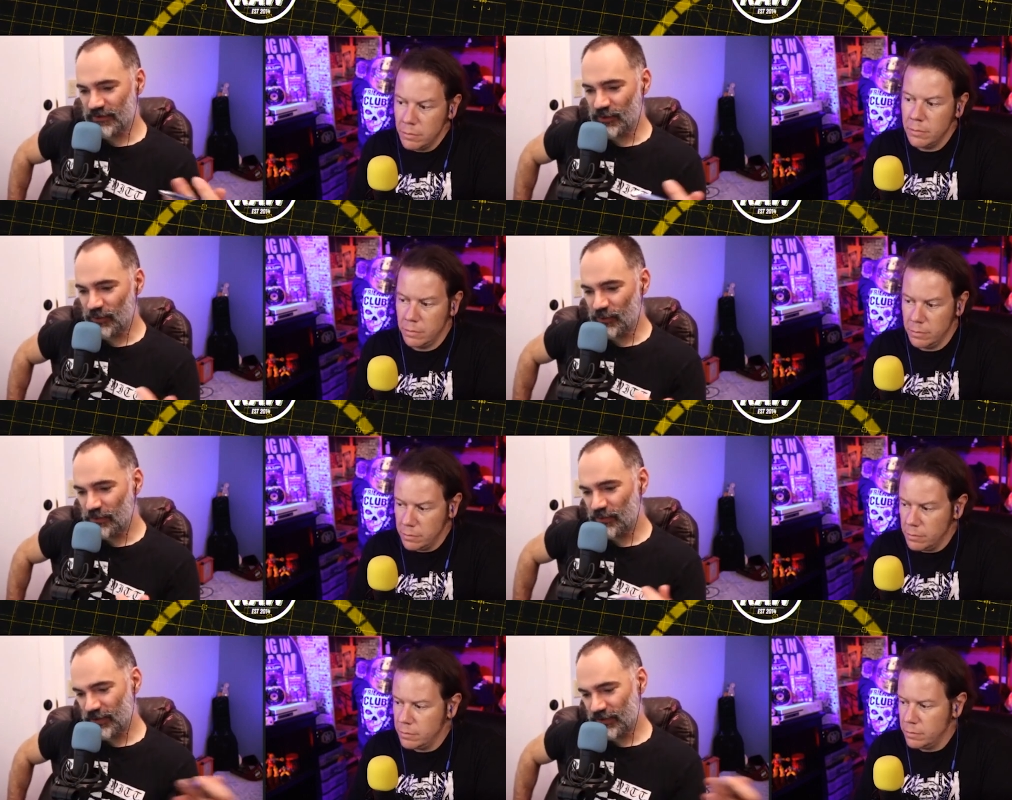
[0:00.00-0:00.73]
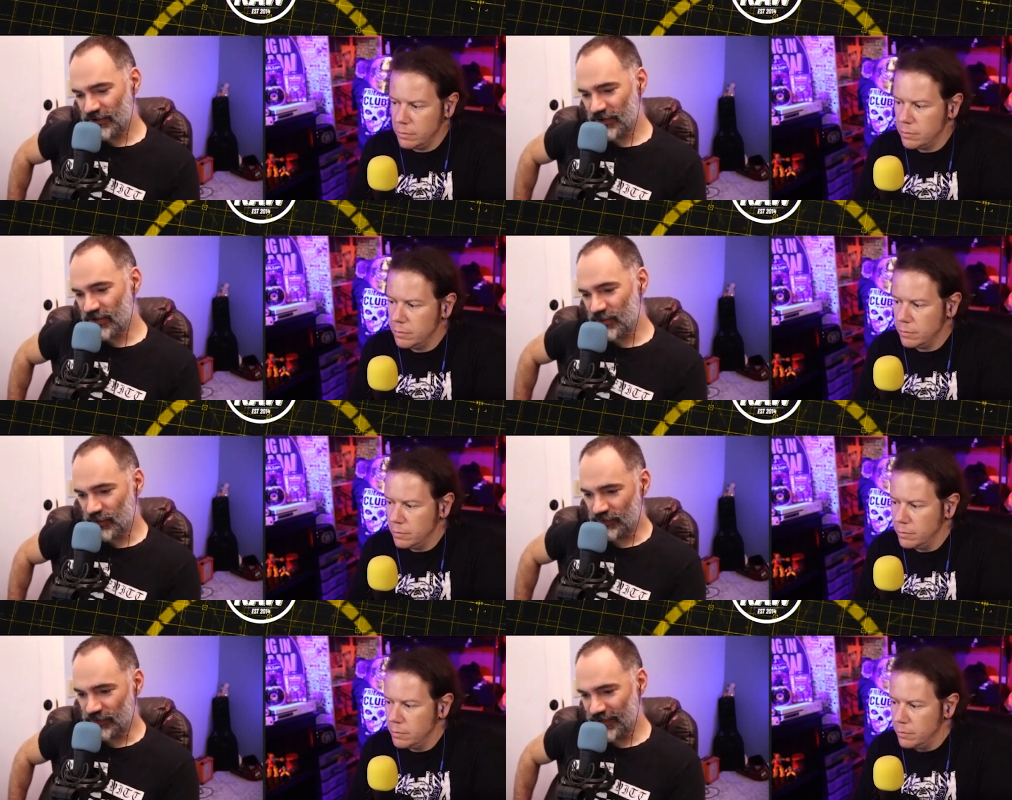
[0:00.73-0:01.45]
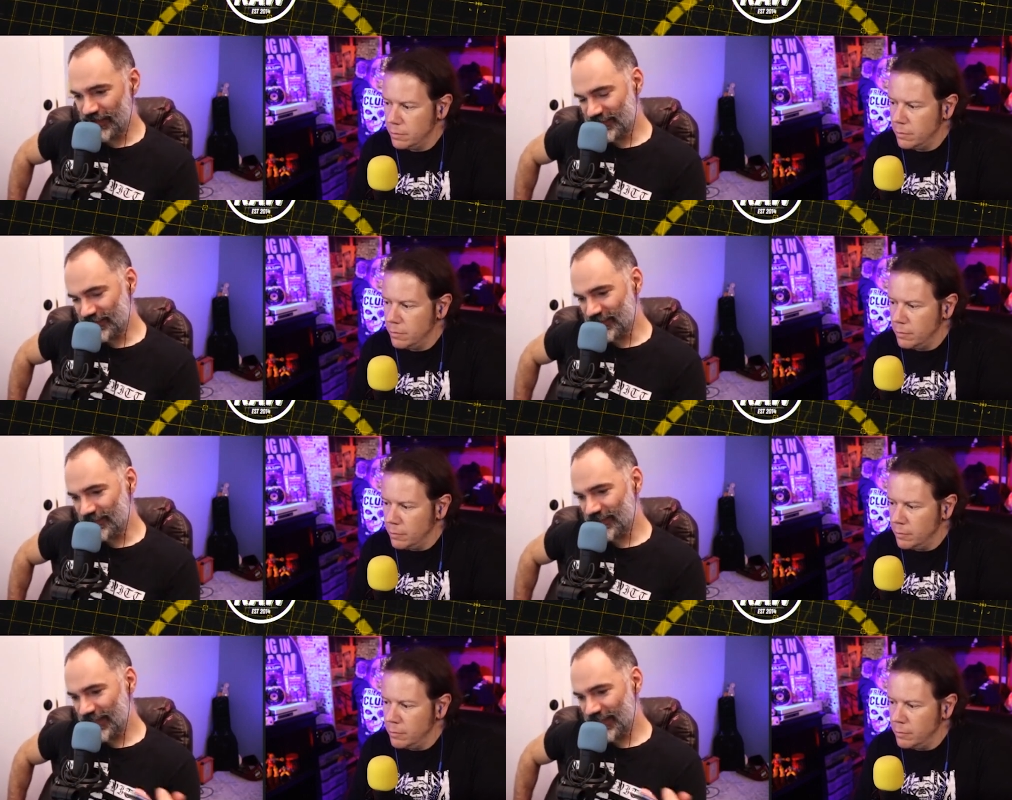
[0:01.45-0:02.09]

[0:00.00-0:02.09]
Speaker 1: So at one point, Jericho goes for a line salt.